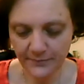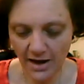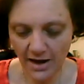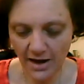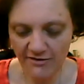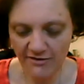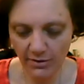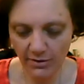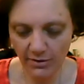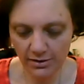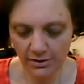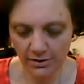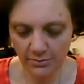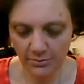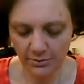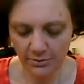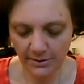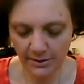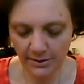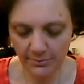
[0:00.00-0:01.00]
I have
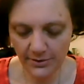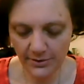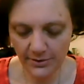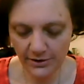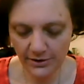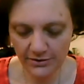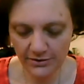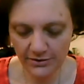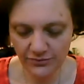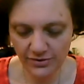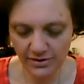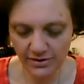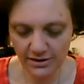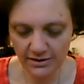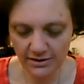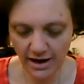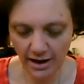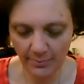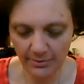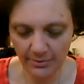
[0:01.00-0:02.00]
multiple people that are interested
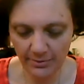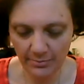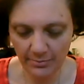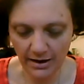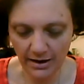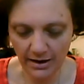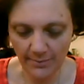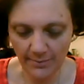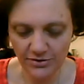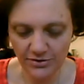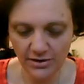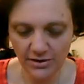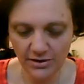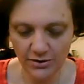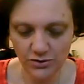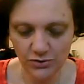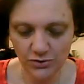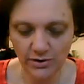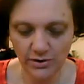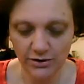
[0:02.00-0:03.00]
in helping me. I'm just
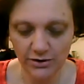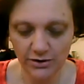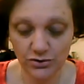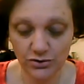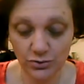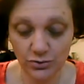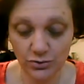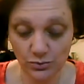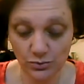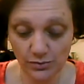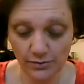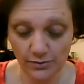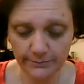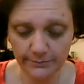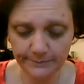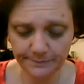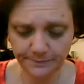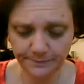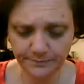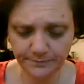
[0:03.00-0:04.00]
not sure how to choose.